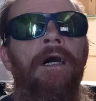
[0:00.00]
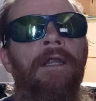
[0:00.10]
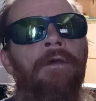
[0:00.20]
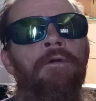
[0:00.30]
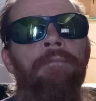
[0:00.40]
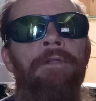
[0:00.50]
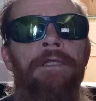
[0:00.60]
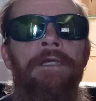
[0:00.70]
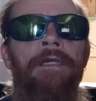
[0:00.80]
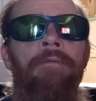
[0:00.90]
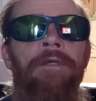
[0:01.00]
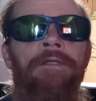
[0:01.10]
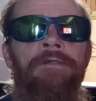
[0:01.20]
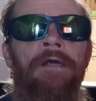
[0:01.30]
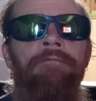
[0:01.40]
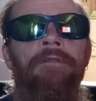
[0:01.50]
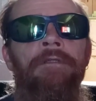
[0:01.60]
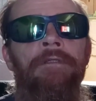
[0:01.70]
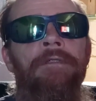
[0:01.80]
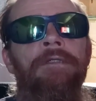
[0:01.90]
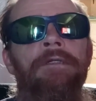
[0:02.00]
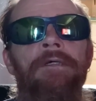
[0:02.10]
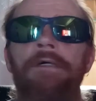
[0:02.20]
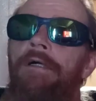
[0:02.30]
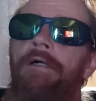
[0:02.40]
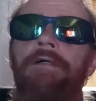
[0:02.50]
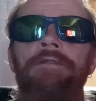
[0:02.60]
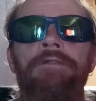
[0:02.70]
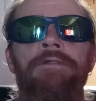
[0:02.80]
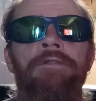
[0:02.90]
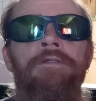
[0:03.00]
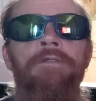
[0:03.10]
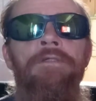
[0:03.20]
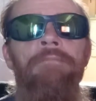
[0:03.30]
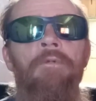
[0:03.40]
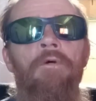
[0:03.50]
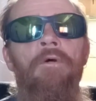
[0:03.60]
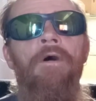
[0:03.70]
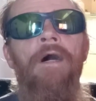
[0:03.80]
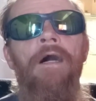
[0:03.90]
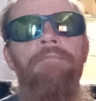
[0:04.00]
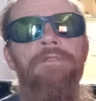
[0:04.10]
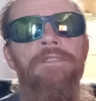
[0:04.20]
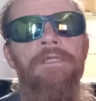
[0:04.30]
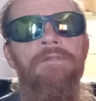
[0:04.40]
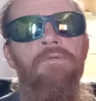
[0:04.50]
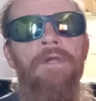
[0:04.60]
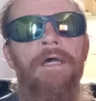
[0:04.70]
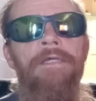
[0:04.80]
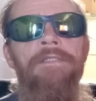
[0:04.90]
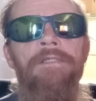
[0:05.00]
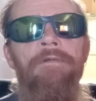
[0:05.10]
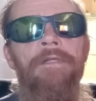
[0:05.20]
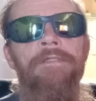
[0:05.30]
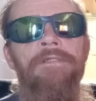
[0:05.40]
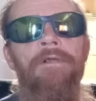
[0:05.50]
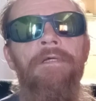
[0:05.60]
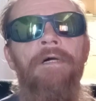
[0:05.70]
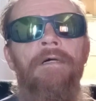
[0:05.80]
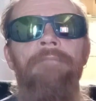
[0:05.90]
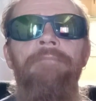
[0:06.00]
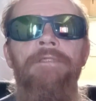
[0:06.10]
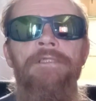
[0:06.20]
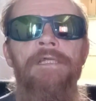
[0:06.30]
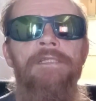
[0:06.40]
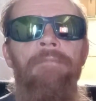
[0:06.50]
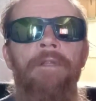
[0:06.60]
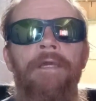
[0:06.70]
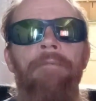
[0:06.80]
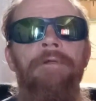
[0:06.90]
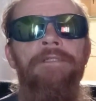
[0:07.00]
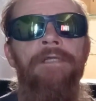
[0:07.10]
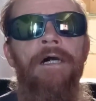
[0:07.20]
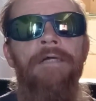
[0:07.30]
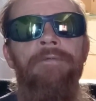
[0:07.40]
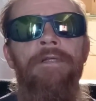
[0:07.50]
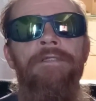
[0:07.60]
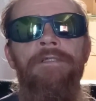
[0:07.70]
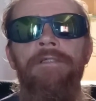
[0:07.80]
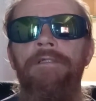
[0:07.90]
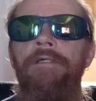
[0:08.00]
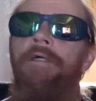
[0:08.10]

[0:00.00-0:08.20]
and a good bit of gear we can travel on do some more um, successful Ks around Australia. Because that's the plan. Once the car's registered,